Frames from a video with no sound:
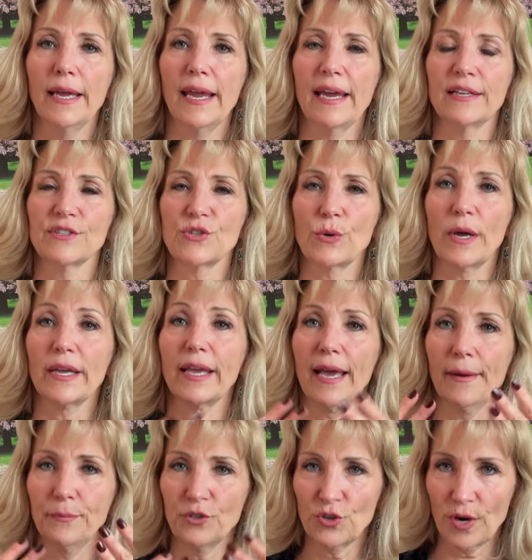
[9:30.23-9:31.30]
And so I
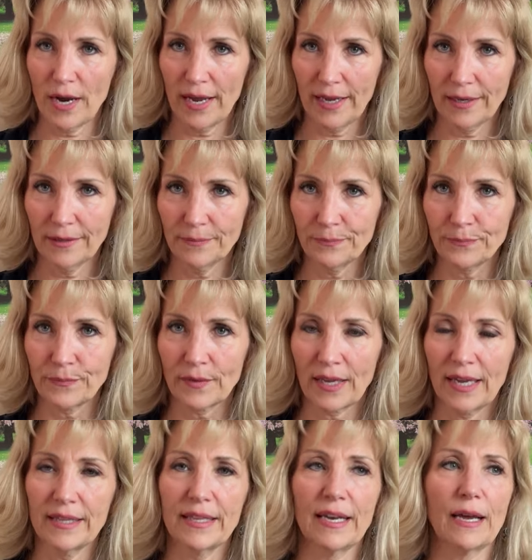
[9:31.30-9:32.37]
kept trying,
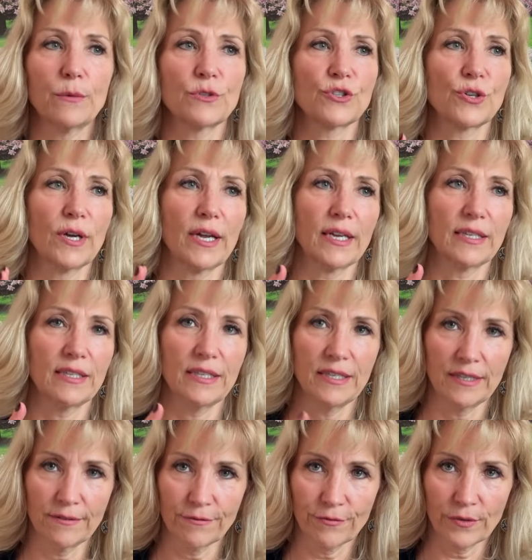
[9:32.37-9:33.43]
and then I was trying
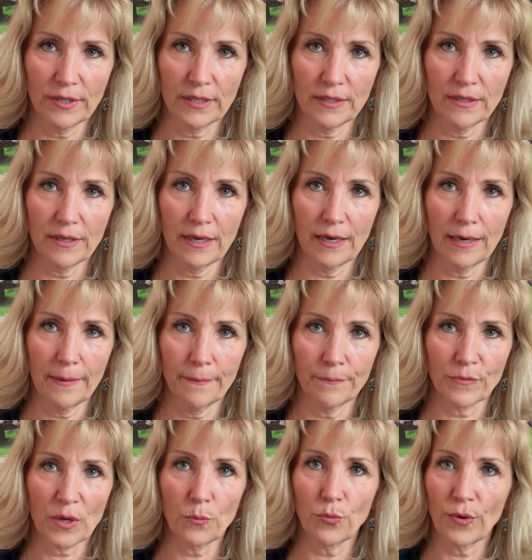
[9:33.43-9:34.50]
different
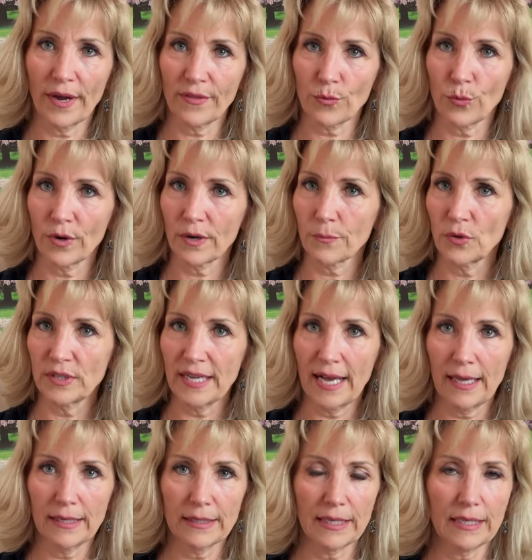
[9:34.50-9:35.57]
um, breath work
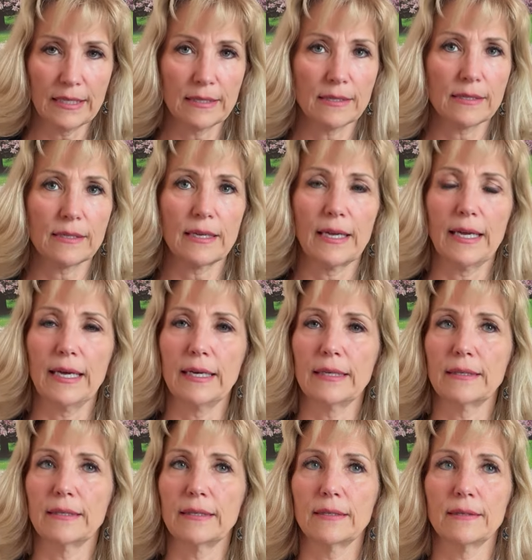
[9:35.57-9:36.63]
modalities,
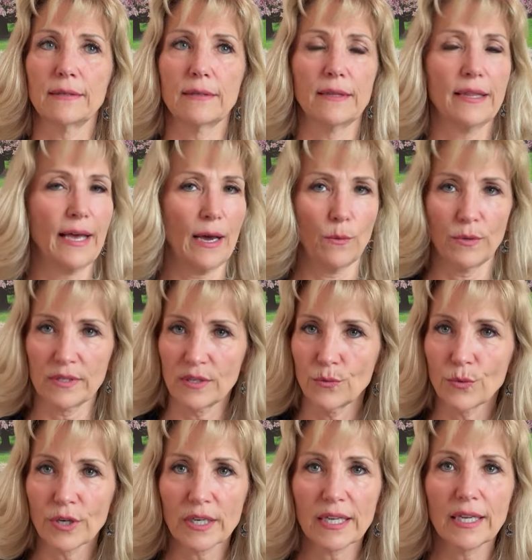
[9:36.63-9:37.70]
and that wasn't
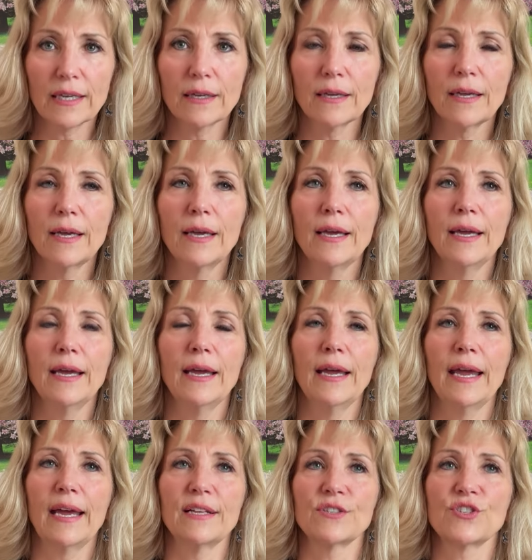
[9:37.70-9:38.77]
working.
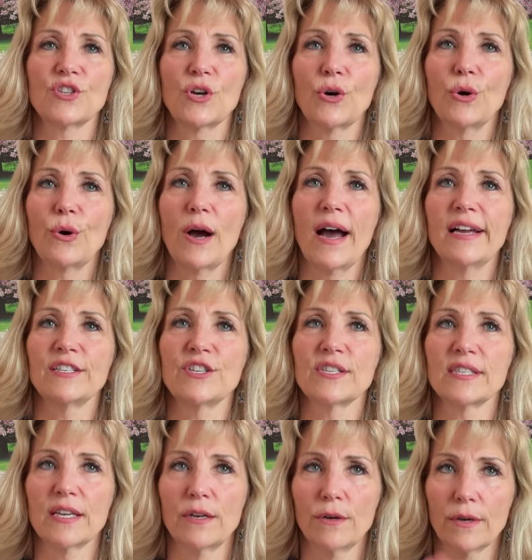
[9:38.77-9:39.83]
And so I just
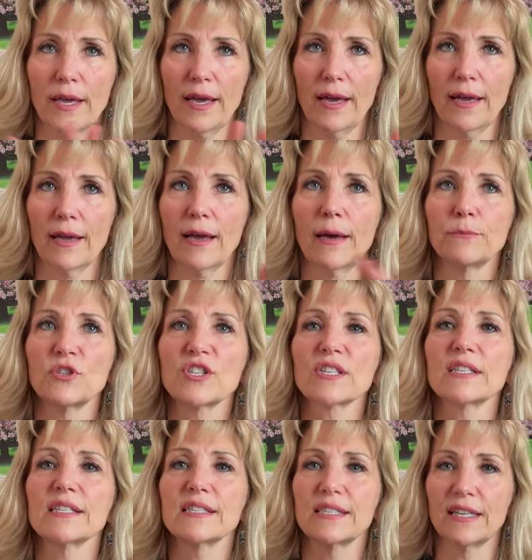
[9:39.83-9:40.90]
said, okay, I'm just
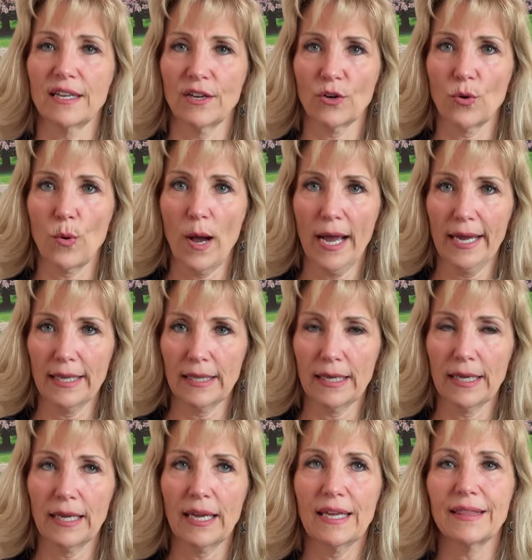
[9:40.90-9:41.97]
going to sit here
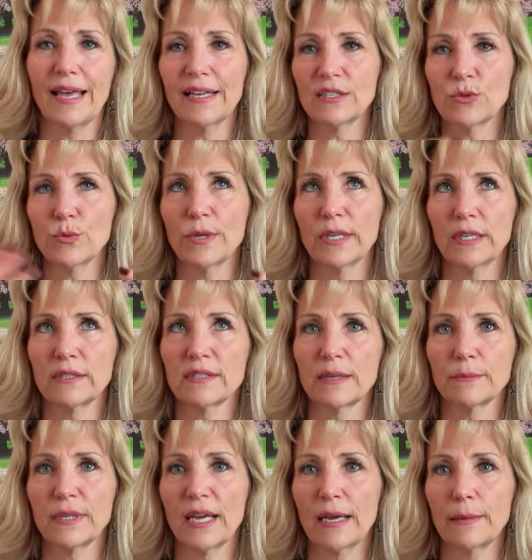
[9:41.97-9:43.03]
quietly. And that's when
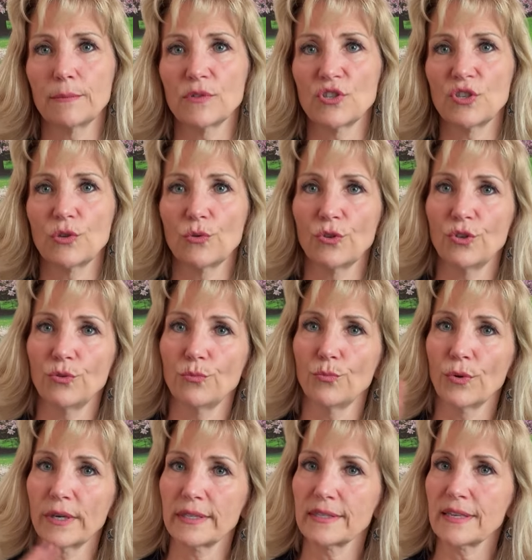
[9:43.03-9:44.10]
sometimes, you know, you
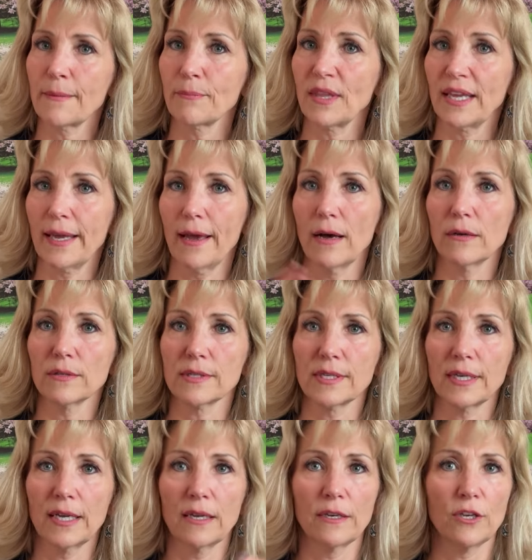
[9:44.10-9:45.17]
bring something else
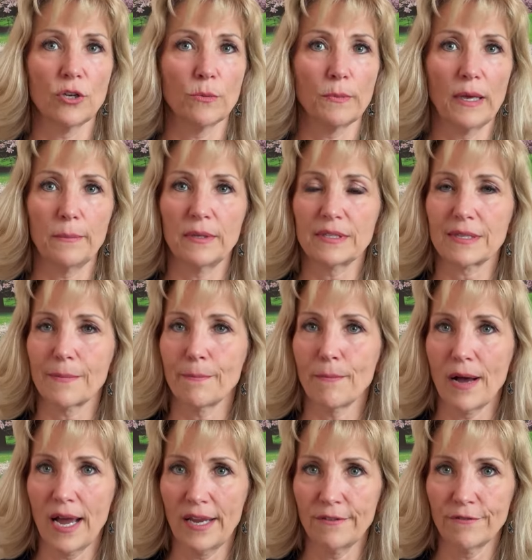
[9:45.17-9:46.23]
in, you know, maybe some
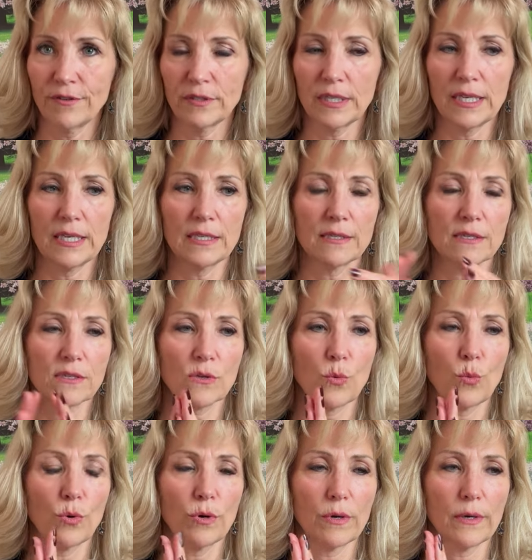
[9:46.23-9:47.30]
mindfulness,
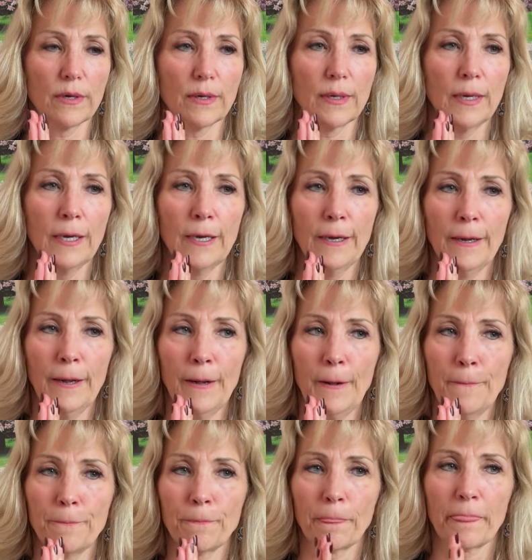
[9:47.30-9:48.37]
or,
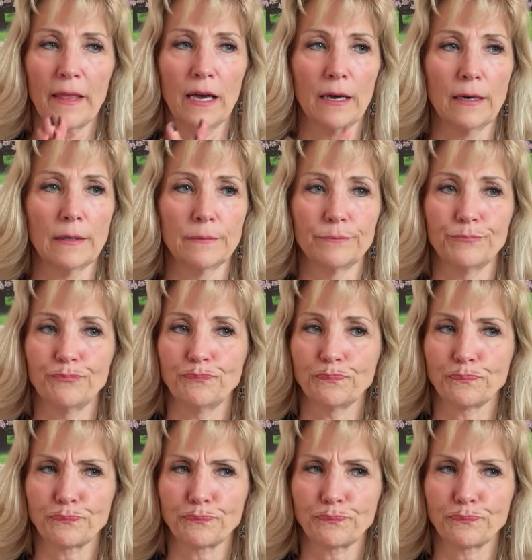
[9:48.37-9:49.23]
um,